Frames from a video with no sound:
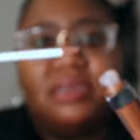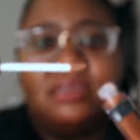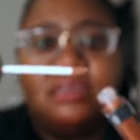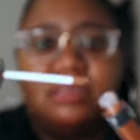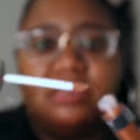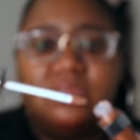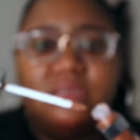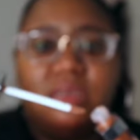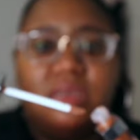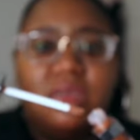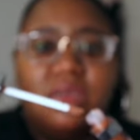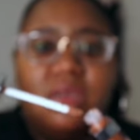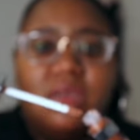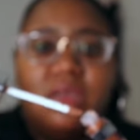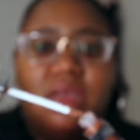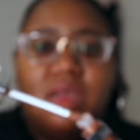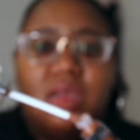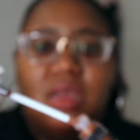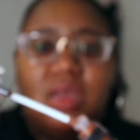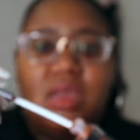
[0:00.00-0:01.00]
nice,
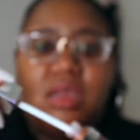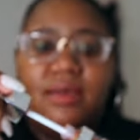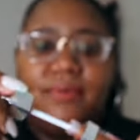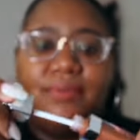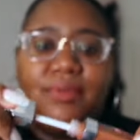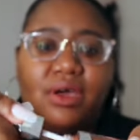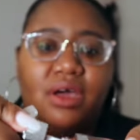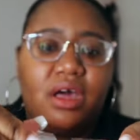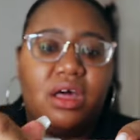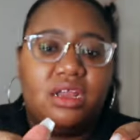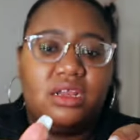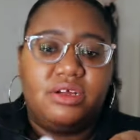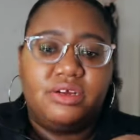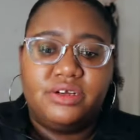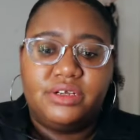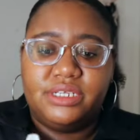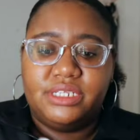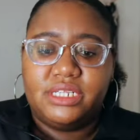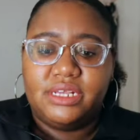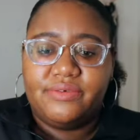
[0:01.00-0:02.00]
and the color
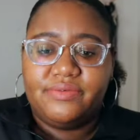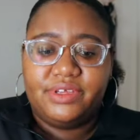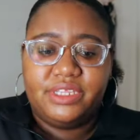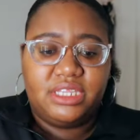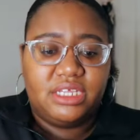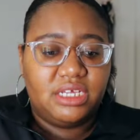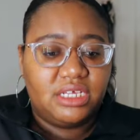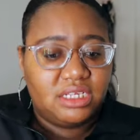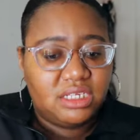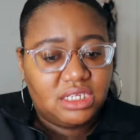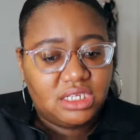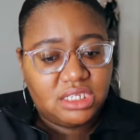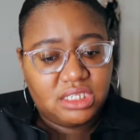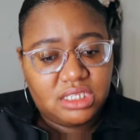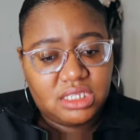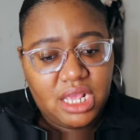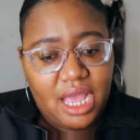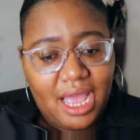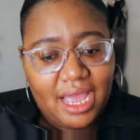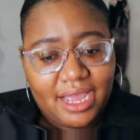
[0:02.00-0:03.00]
is everything.
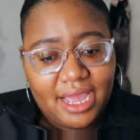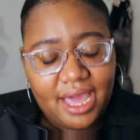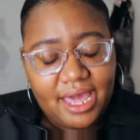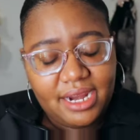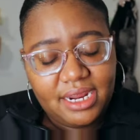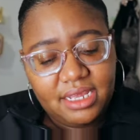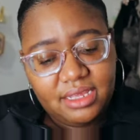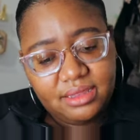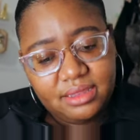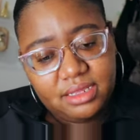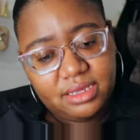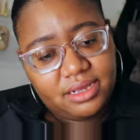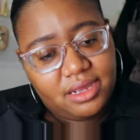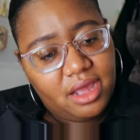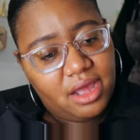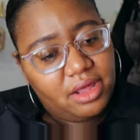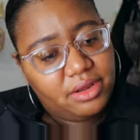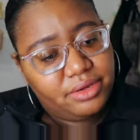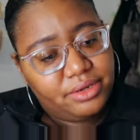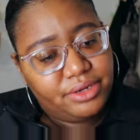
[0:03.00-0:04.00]
This, I got it in the
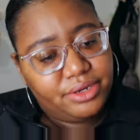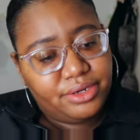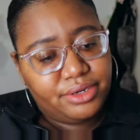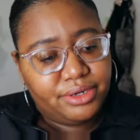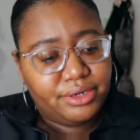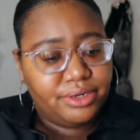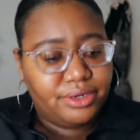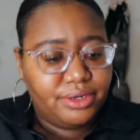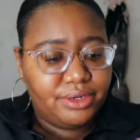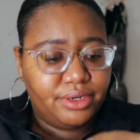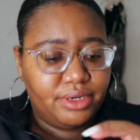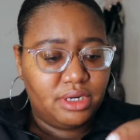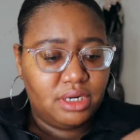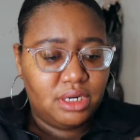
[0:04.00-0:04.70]
color